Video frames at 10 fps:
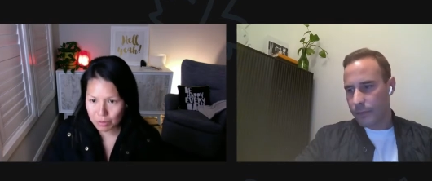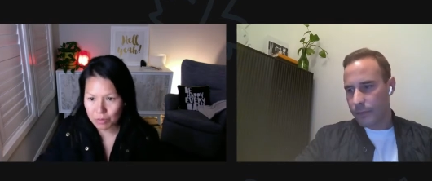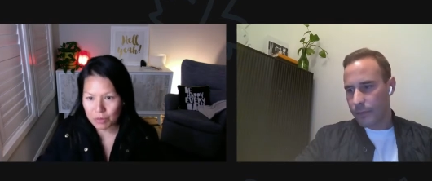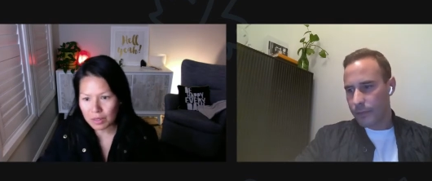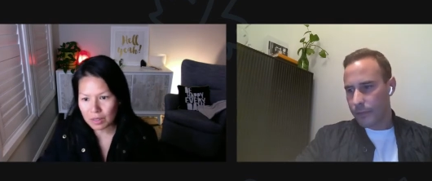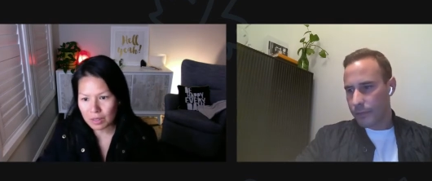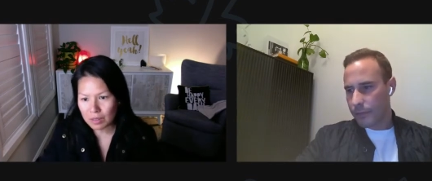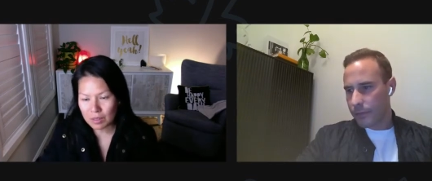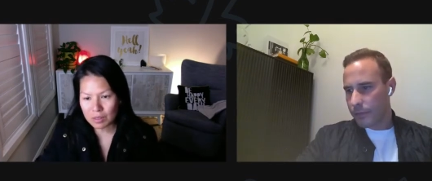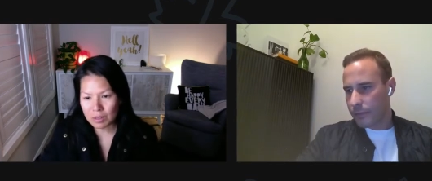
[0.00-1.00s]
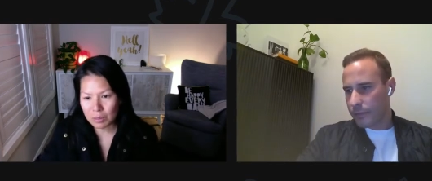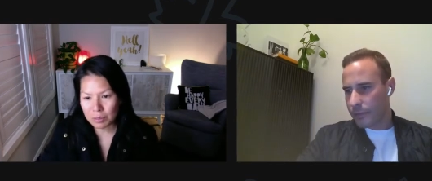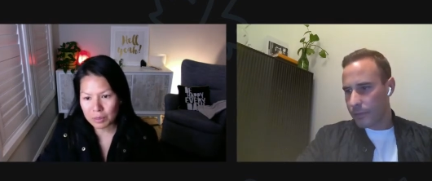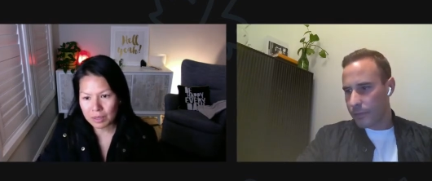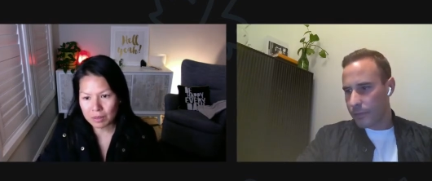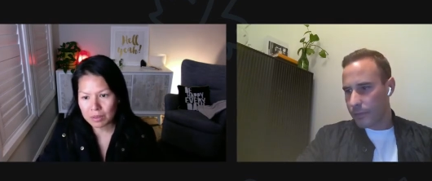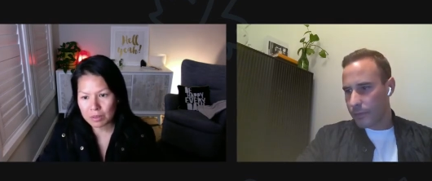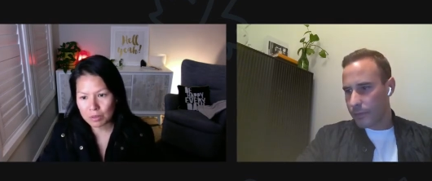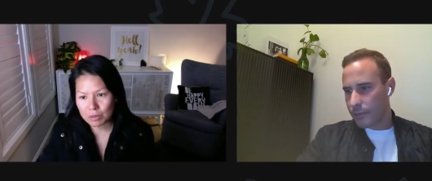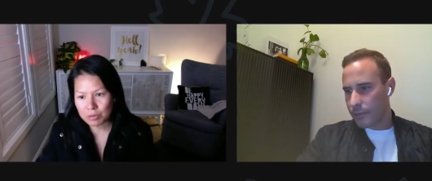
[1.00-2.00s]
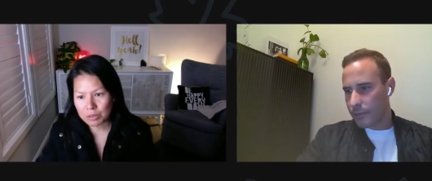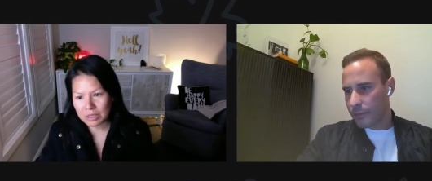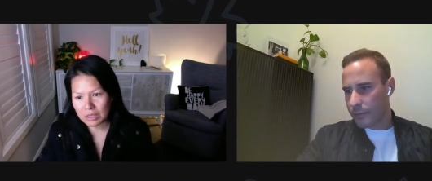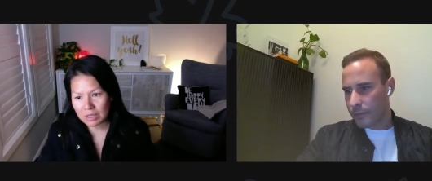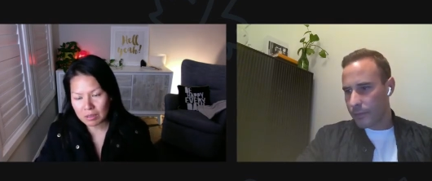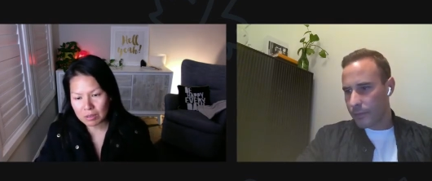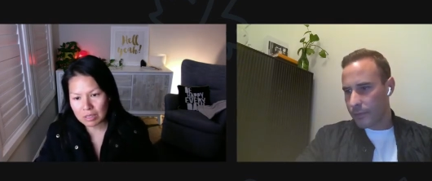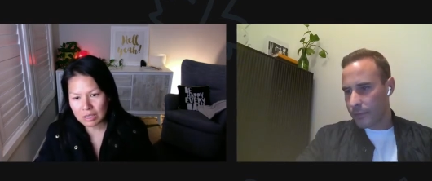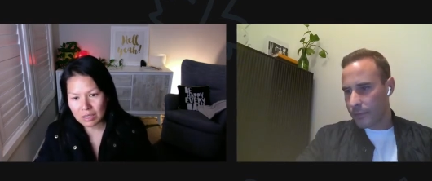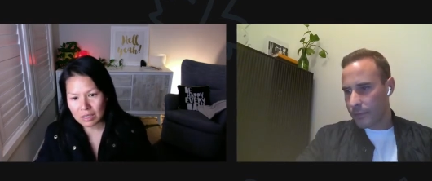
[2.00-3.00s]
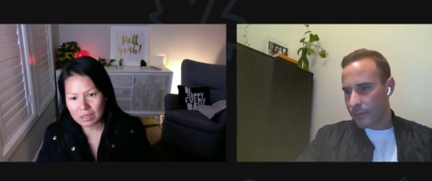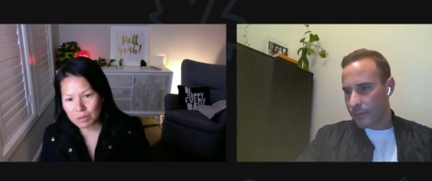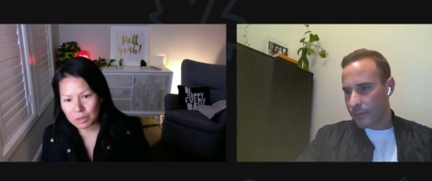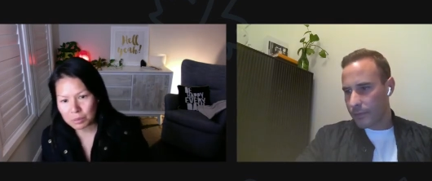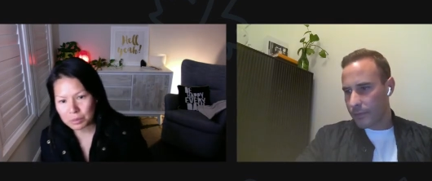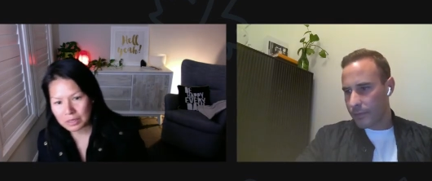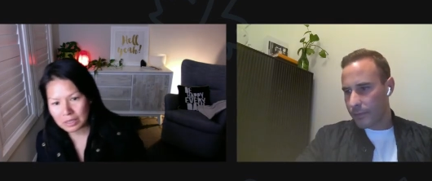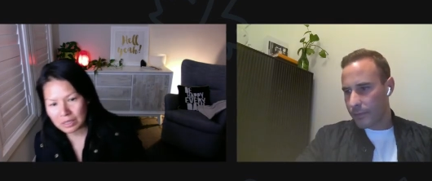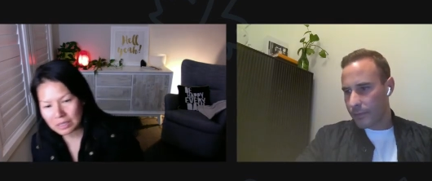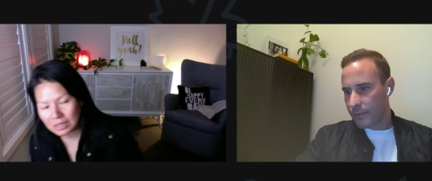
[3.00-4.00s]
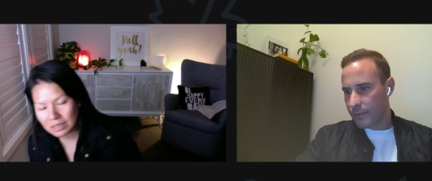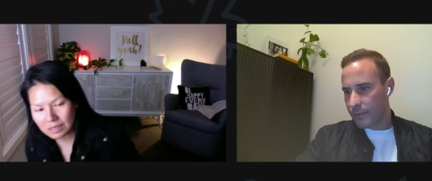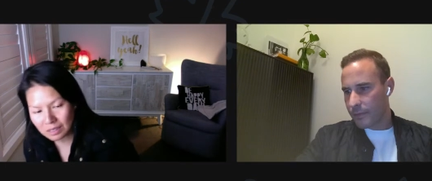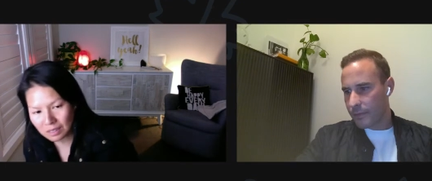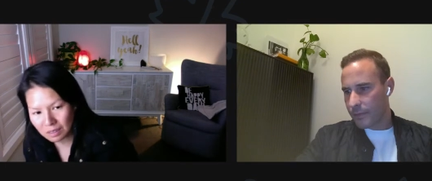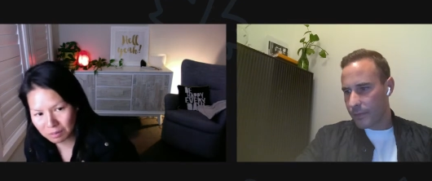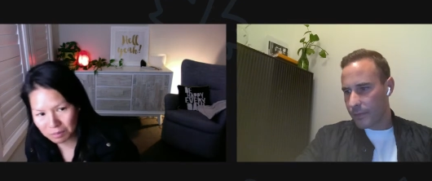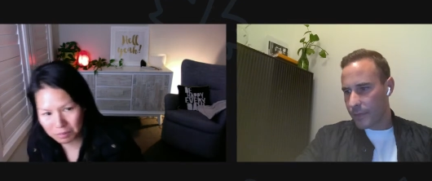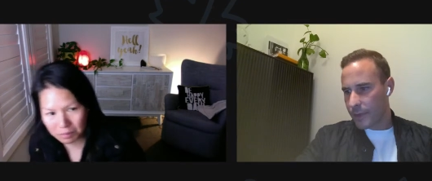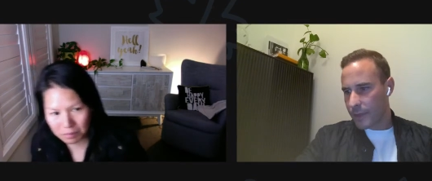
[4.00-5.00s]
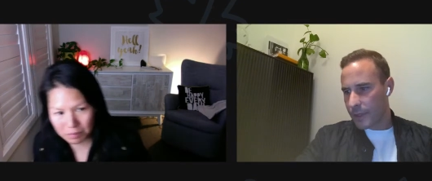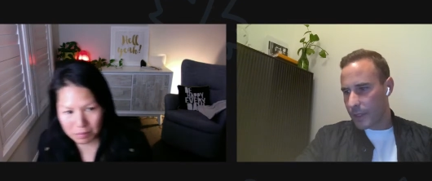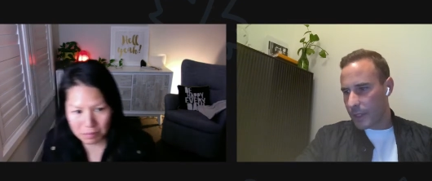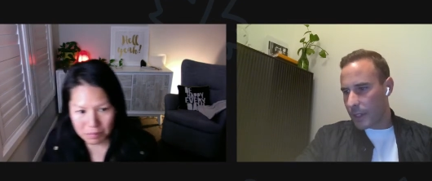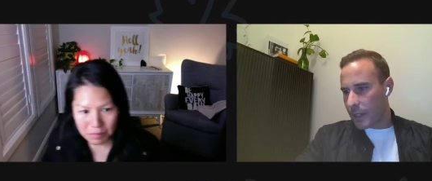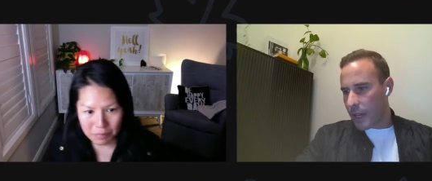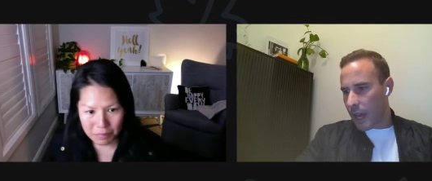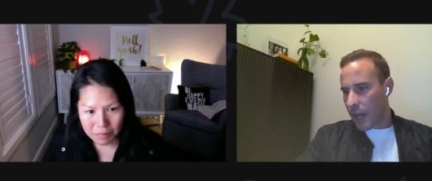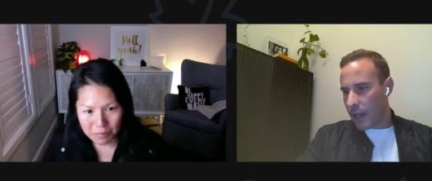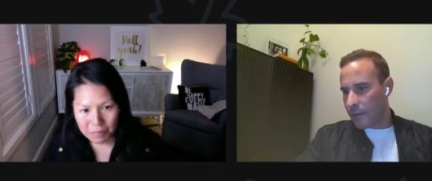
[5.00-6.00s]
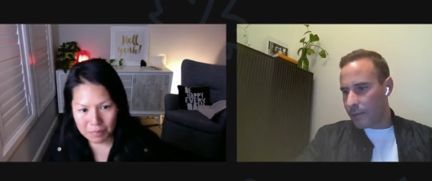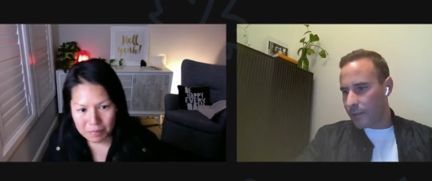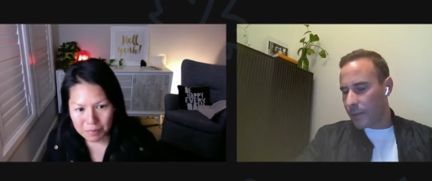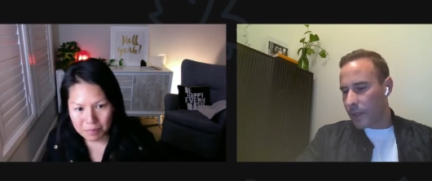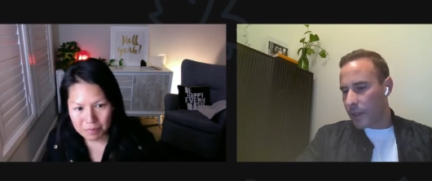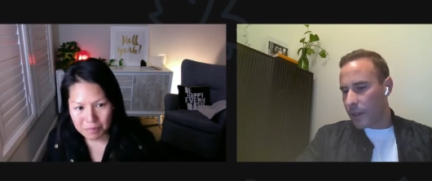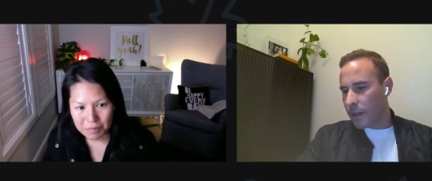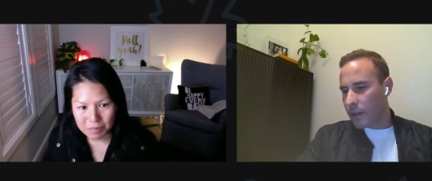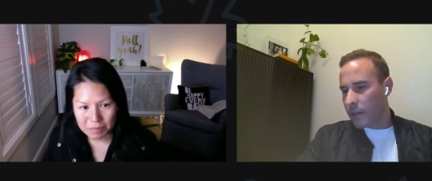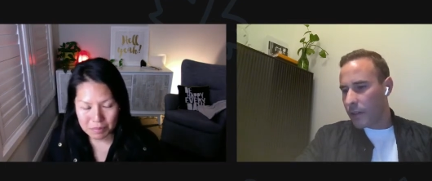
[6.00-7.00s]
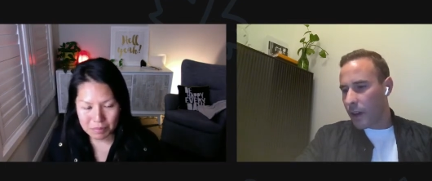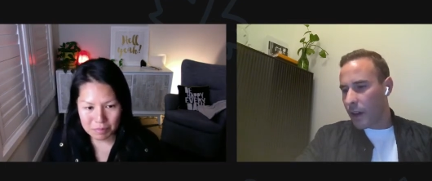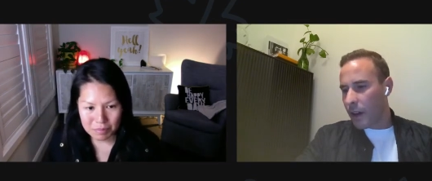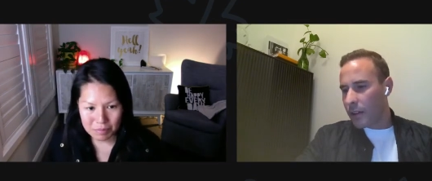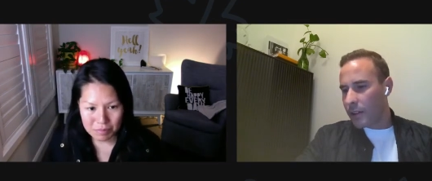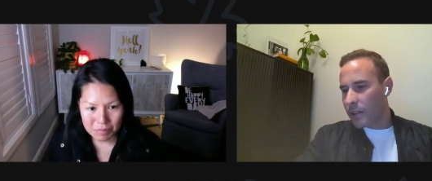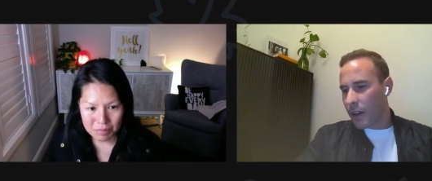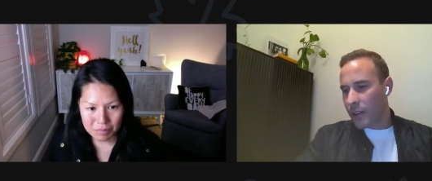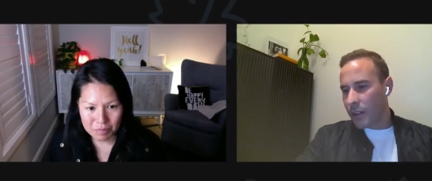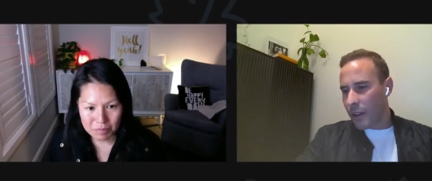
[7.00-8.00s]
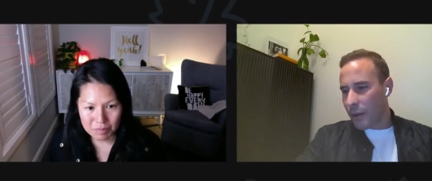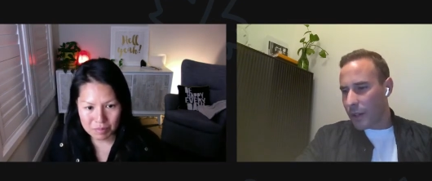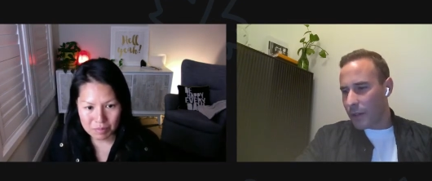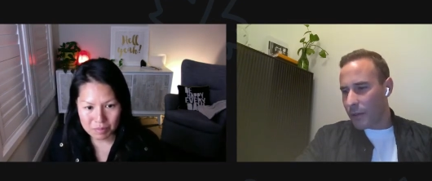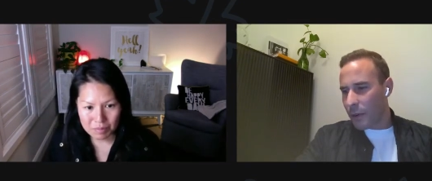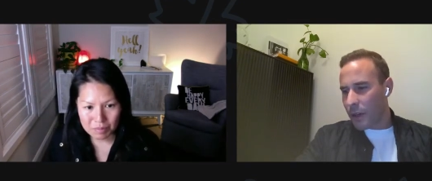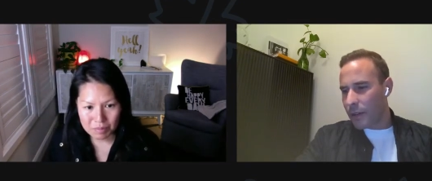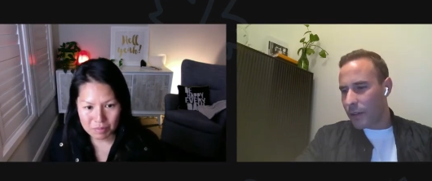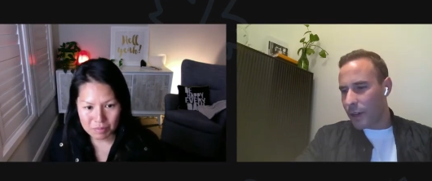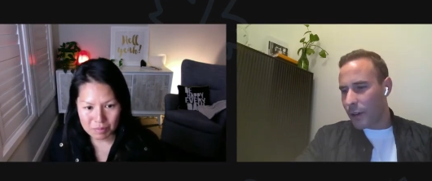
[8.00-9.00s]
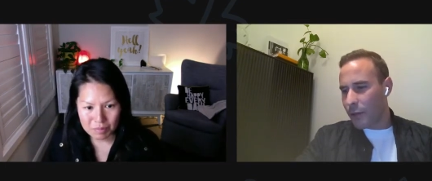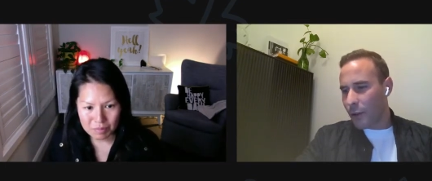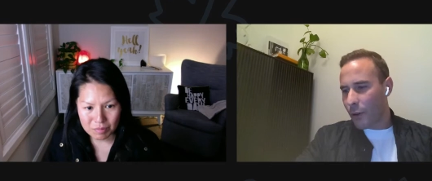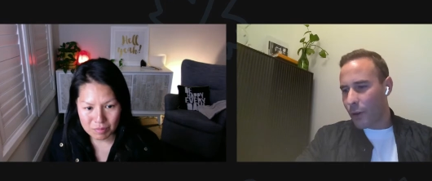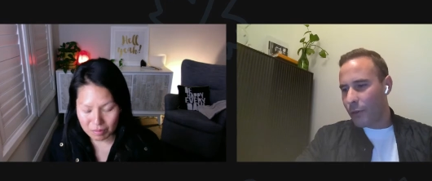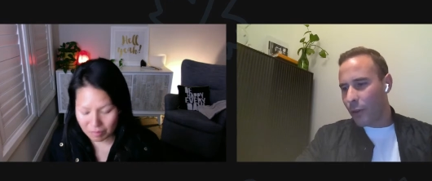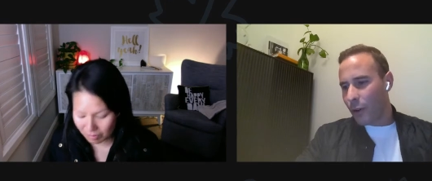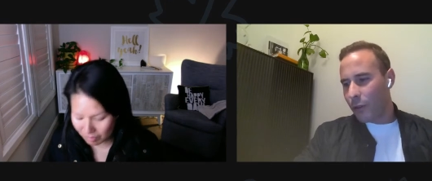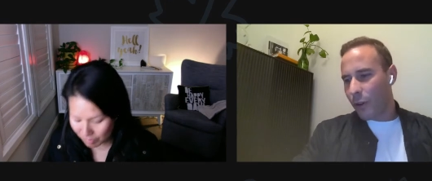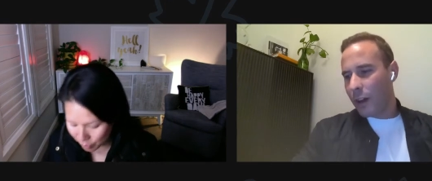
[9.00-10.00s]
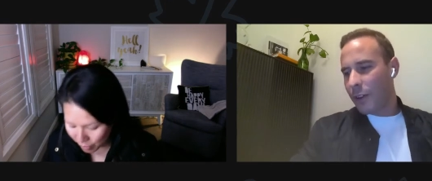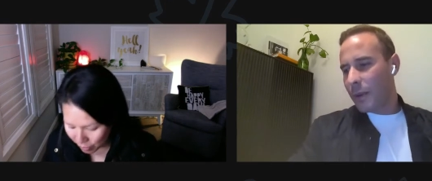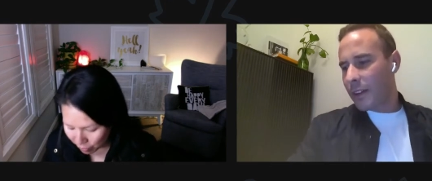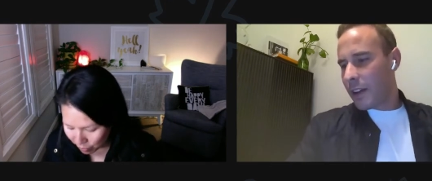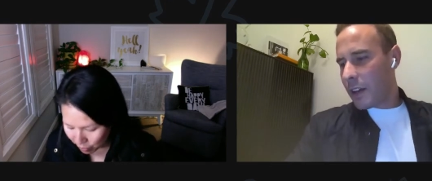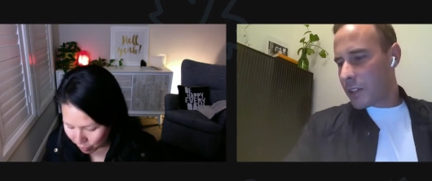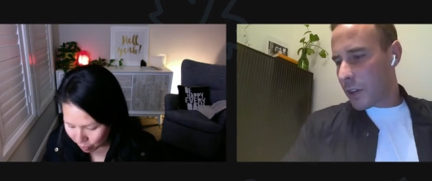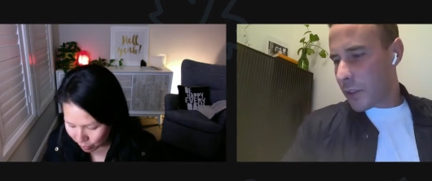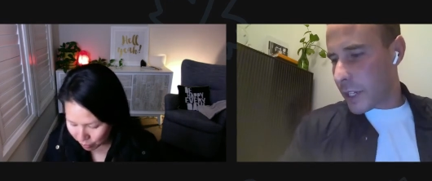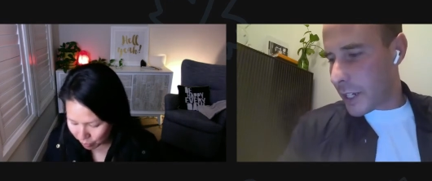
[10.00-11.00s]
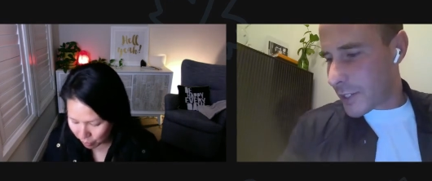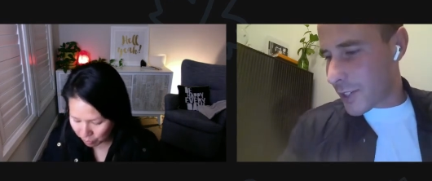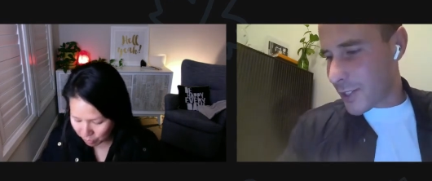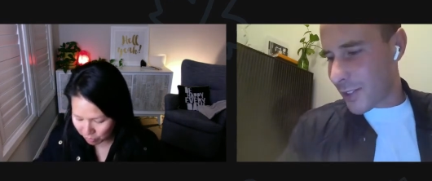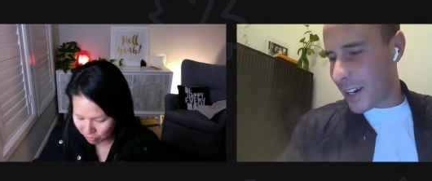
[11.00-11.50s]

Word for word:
Speaker 1: of the top areas of risk that you see that developers need to consider?
Speaker 2: Um, so are we, are we at three or four? Four or five? I mean, so I've got interest